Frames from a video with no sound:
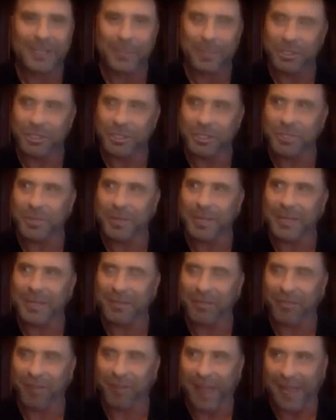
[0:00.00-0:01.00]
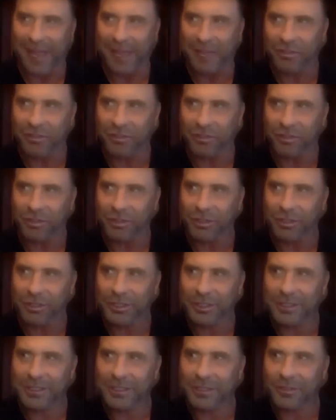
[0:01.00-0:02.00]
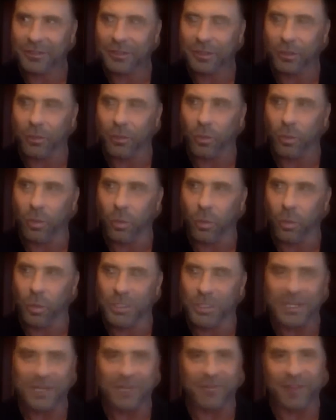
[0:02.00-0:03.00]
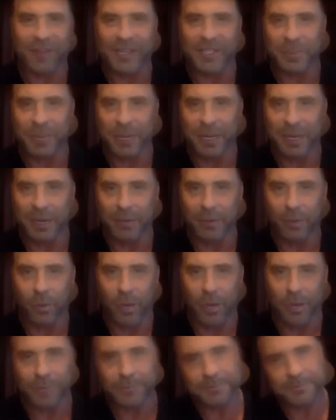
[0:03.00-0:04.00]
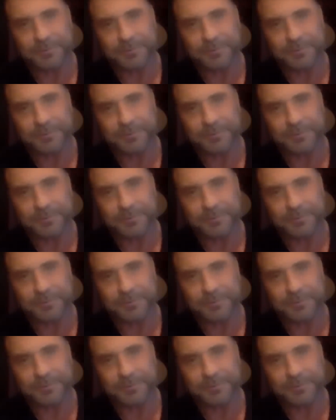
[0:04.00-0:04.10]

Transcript: but you just made the face so, what's that face mean, number one?